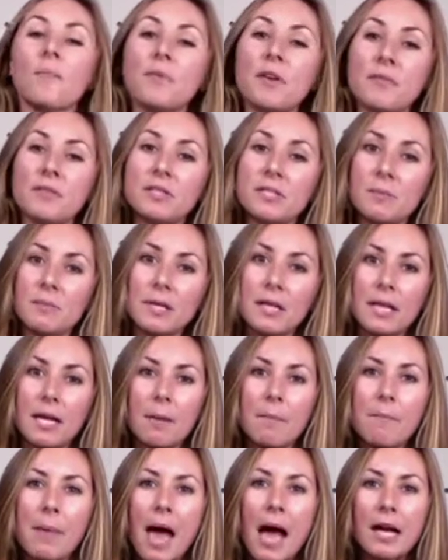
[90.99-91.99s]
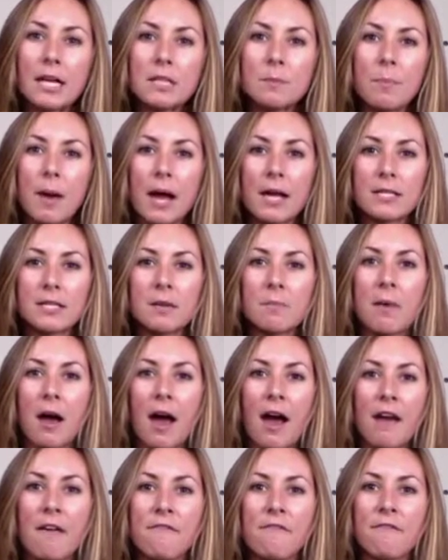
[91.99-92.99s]
If it's something like a back spasm,
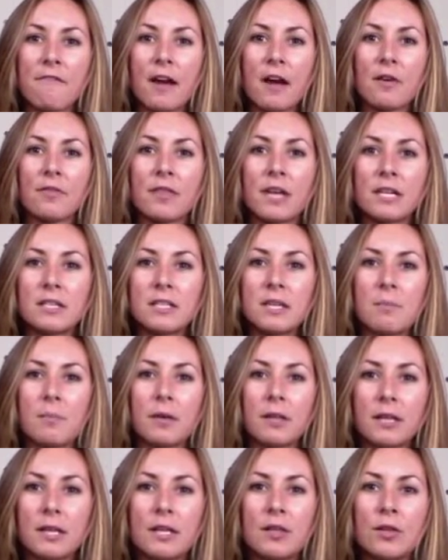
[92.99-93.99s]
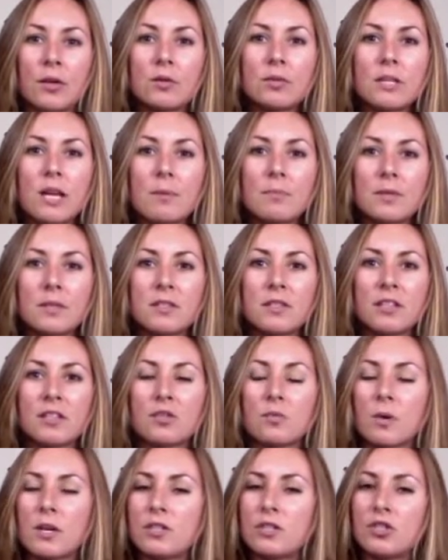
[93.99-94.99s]
I've found that typically in those types of
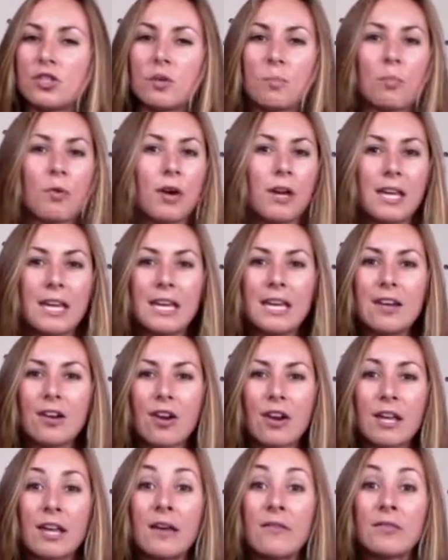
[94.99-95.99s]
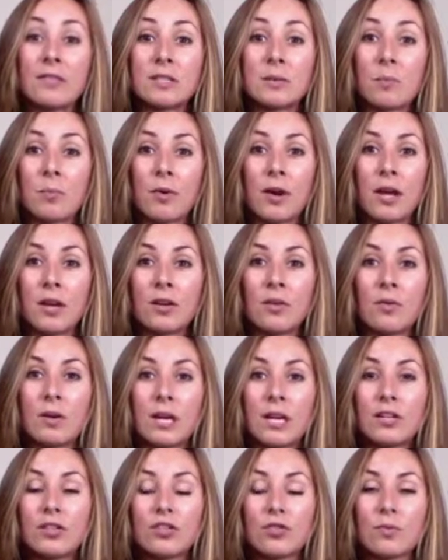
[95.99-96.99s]
situations, you put heat on it if it's a brand new
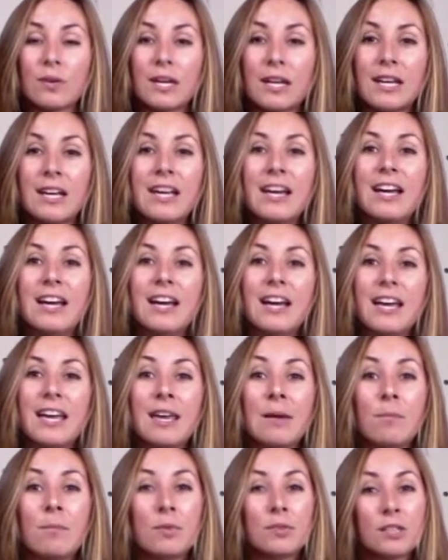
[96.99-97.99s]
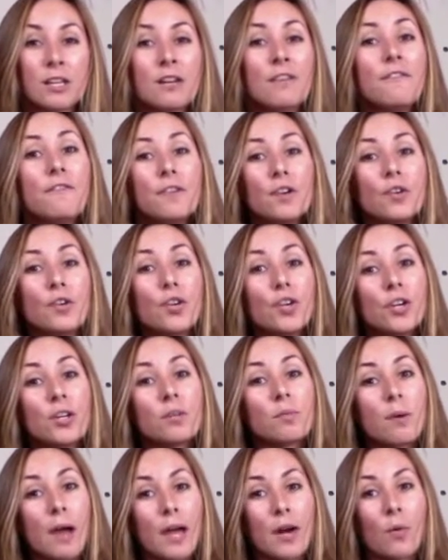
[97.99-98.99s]
injury. It's going to feel
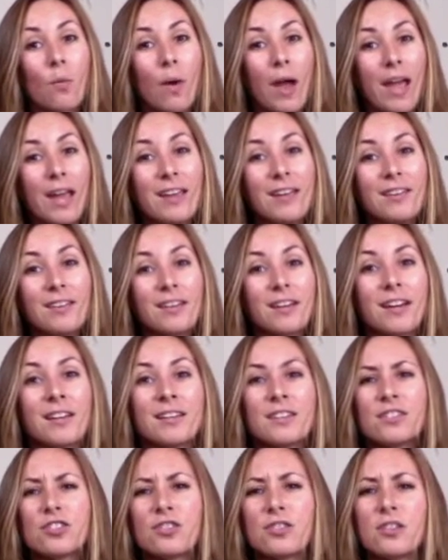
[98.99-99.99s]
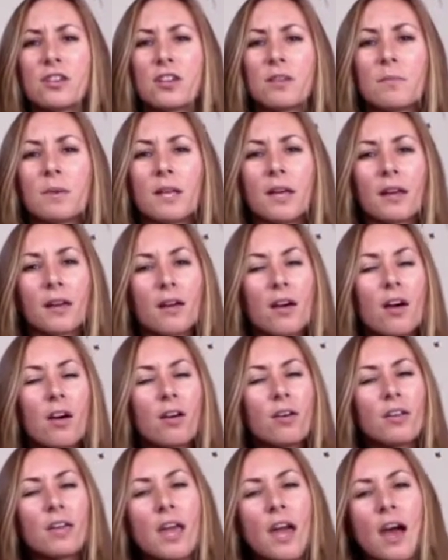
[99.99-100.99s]
good right away. Initially, you're going to be like,
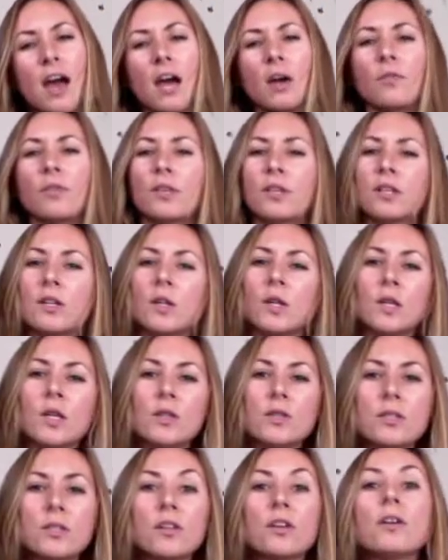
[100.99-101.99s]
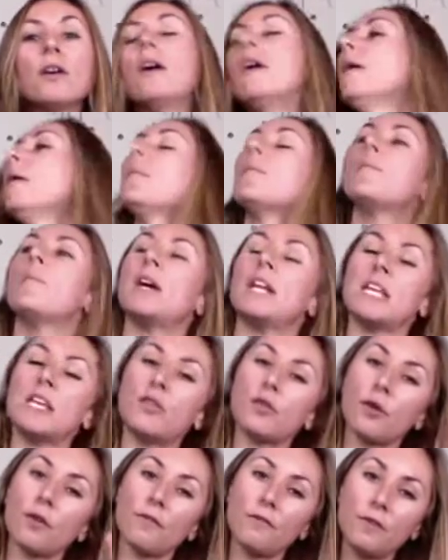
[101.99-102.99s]
oh yeah, I feel a little looser. But
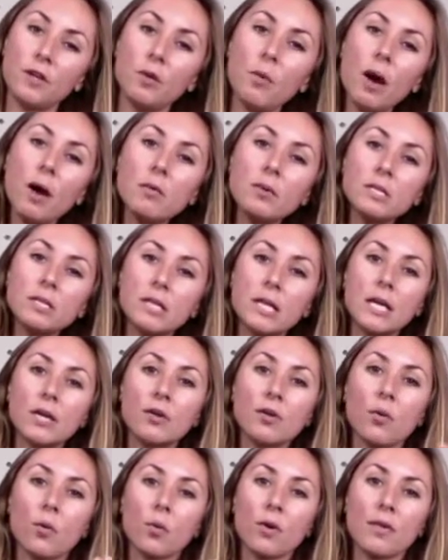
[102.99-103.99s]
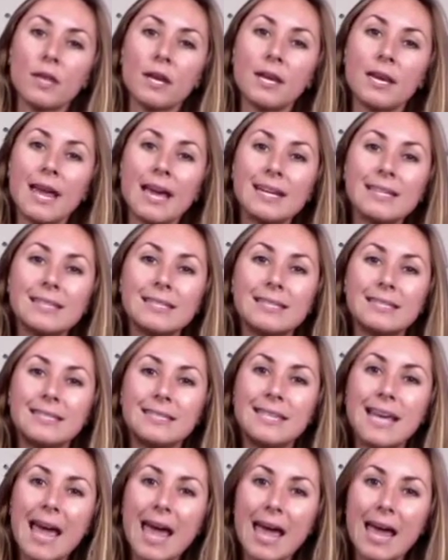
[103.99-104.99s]
either a few hours later or the next
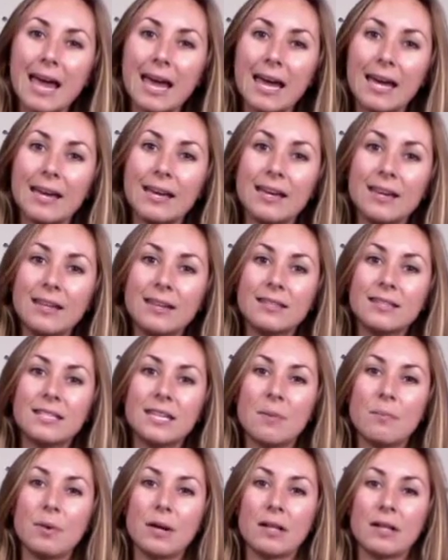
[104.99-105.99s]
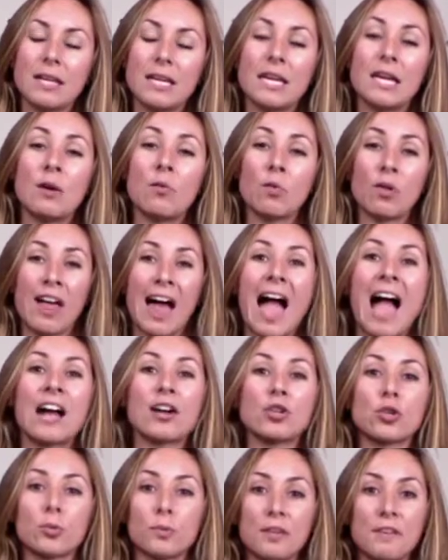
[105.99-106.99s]
day, typically it will
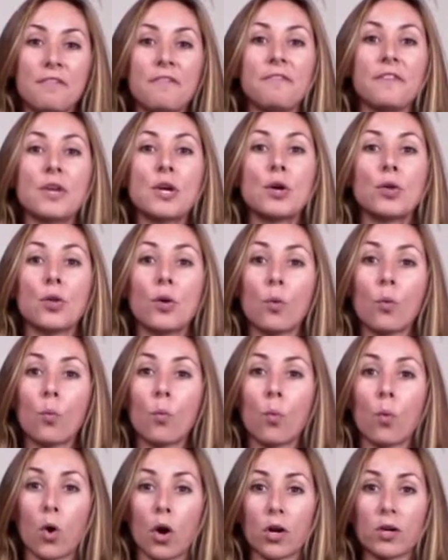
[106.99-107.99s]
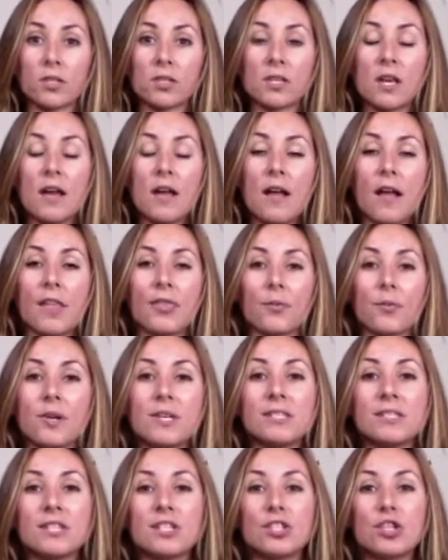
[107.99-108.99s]
actually feel worse. And the
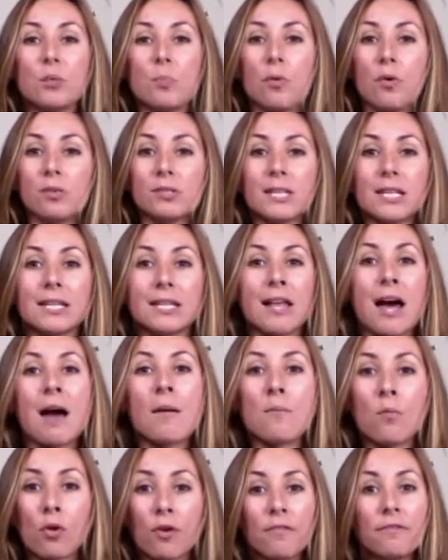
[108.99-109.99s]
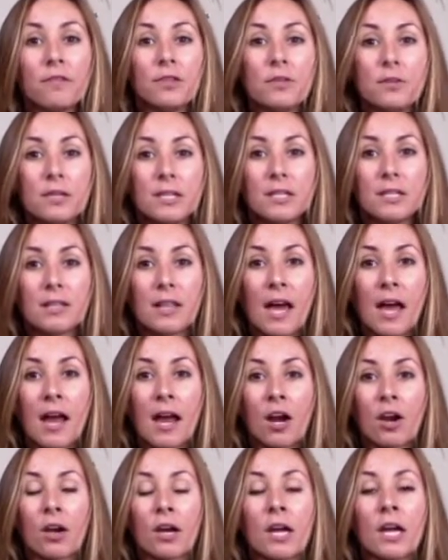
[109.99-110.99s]
reason is you pulled a lot more fluid into that
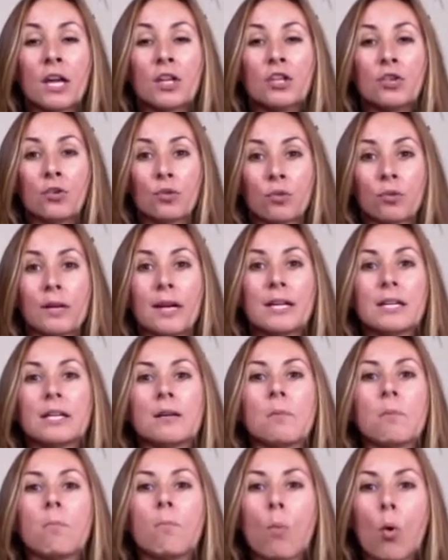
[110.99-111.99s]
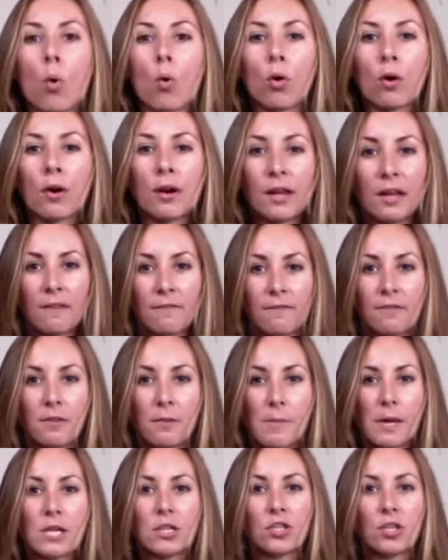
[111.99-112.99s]
area and you created more
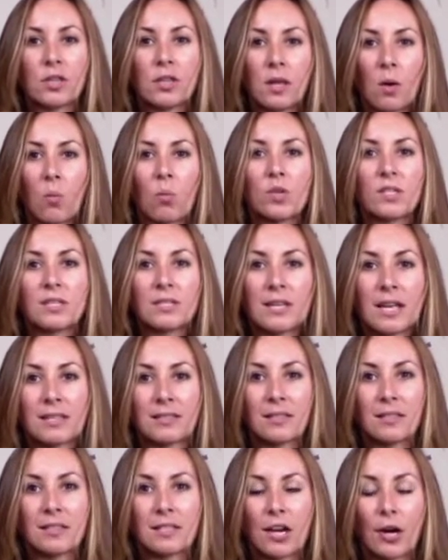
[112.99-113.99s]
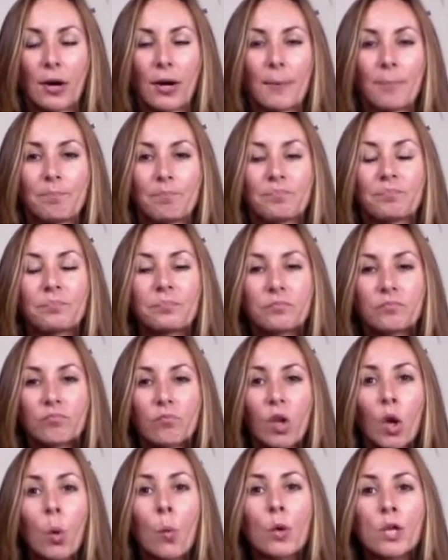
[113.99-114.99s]
inflammation than was necessary.
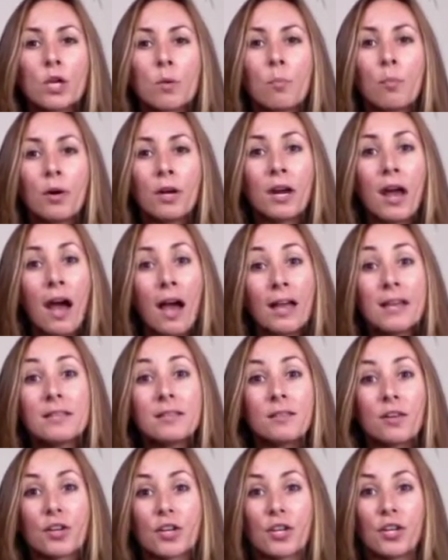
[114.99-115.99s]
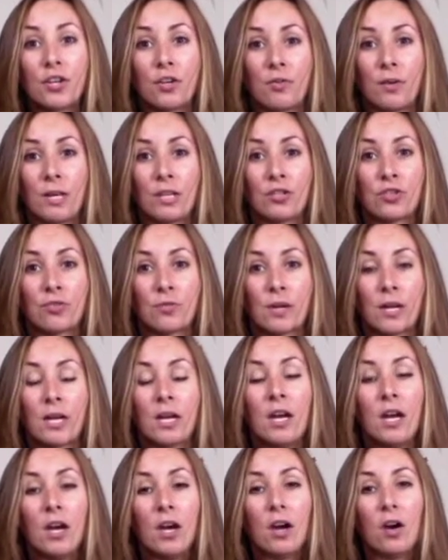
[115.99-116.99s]
When you put ice on a new
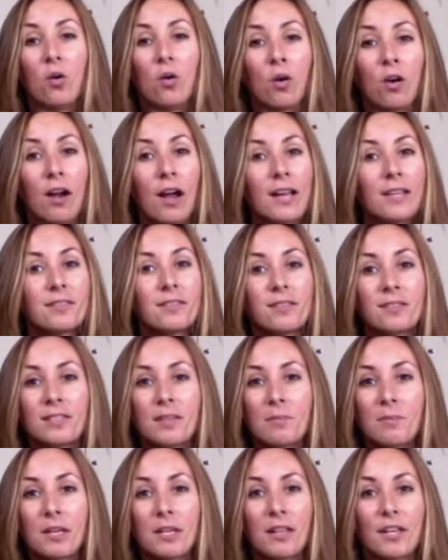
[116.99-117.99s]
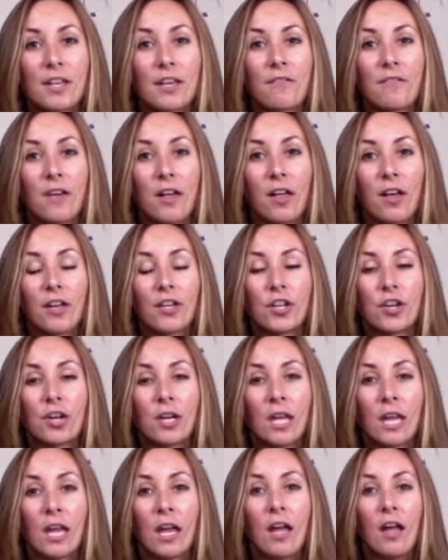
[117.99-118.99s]
injury or ice on something like you fell on your
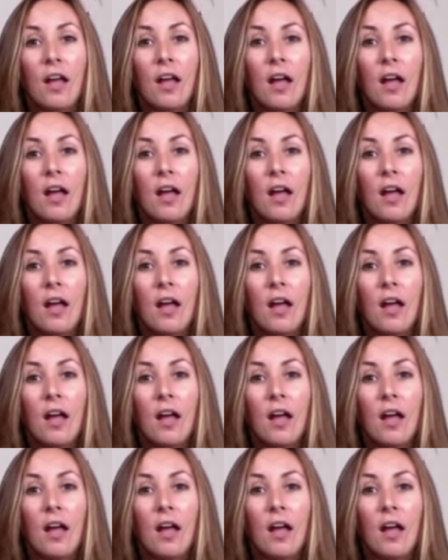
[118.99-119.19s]
knee,